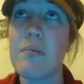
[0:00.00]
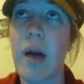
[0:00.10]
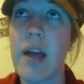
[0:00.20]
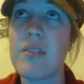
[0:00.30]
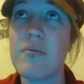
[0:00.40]

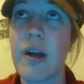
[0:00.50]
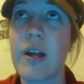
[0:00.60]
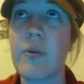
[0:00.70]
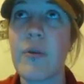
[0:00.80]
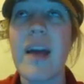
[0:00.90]
bye to
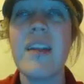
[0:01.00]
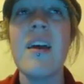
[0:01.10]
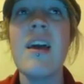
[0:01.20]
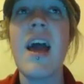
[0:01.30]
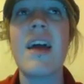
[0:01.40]
Fire Red
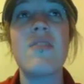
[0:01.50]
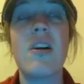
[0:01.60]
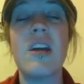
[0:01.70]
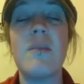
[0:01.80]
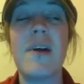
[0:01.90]
and
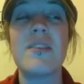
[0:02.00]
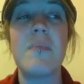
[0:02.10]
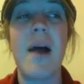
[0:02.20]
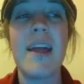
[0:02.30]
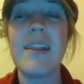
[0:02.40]
talking about
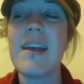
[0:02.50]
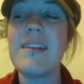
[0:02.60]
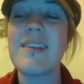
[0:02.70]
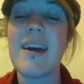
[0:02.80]
some highlights.